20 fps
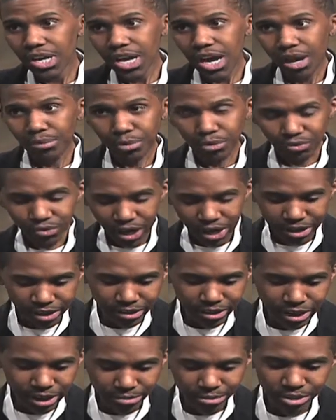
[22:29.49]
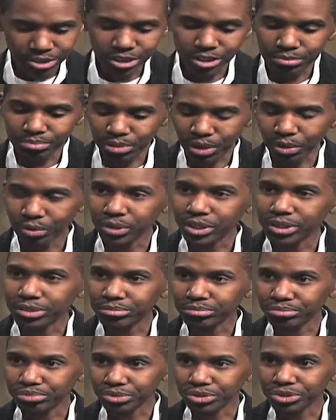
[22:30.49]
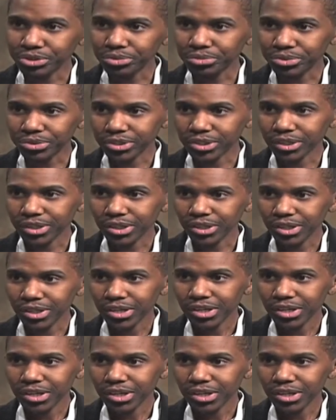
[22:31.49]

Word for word: I'm a writer, MC, poet, producer.